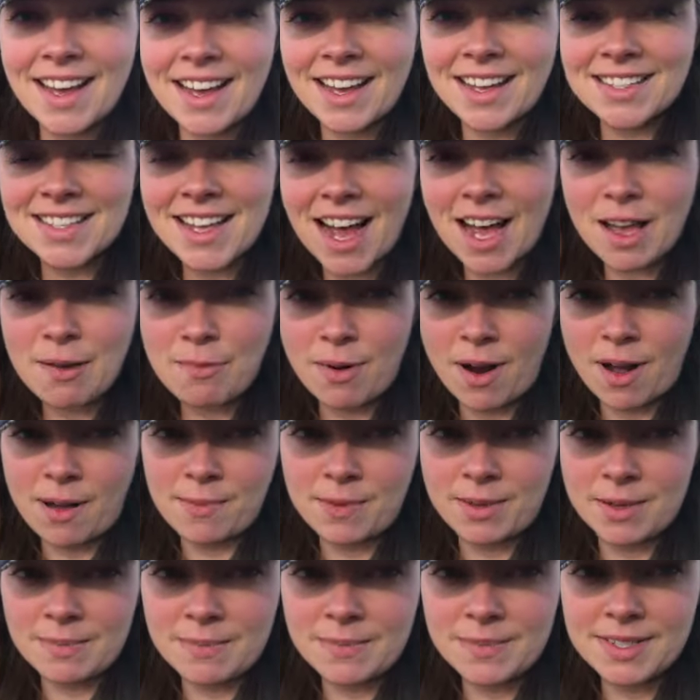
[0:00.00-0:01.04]
has eye
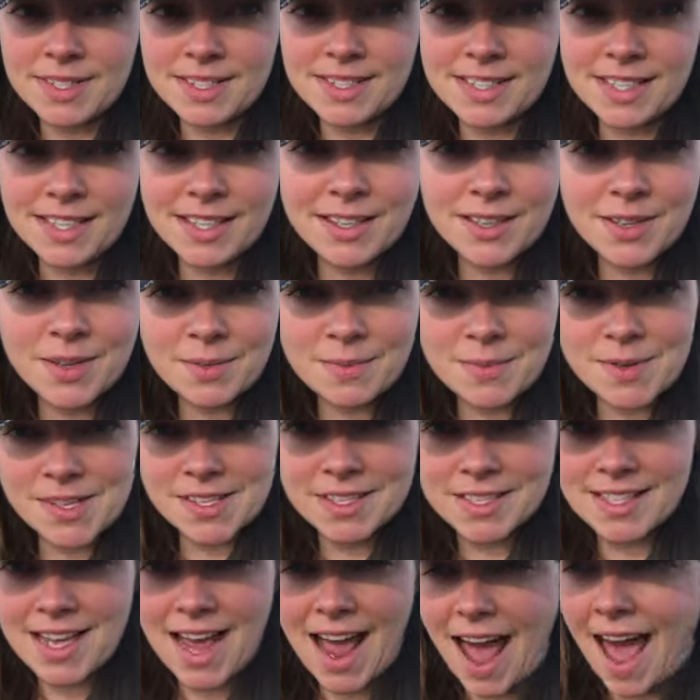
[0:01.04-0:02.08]
problems
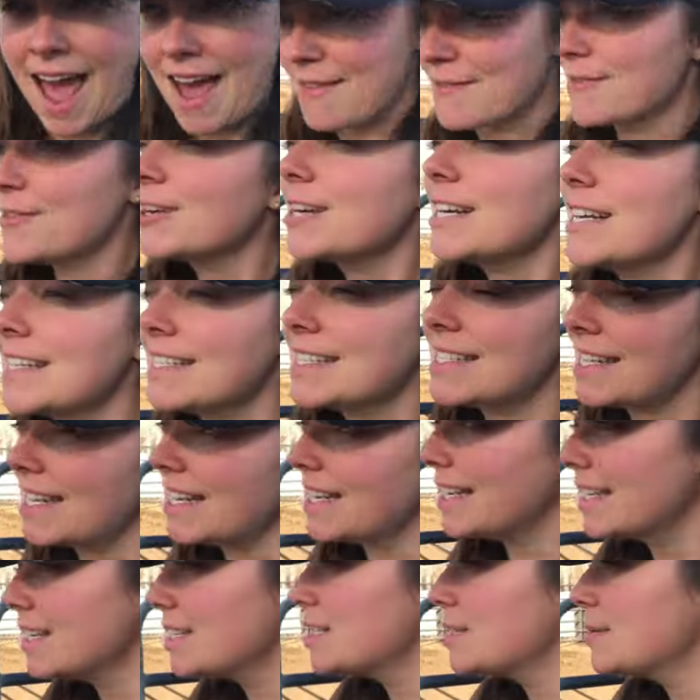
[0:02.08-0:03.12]
almost every stinking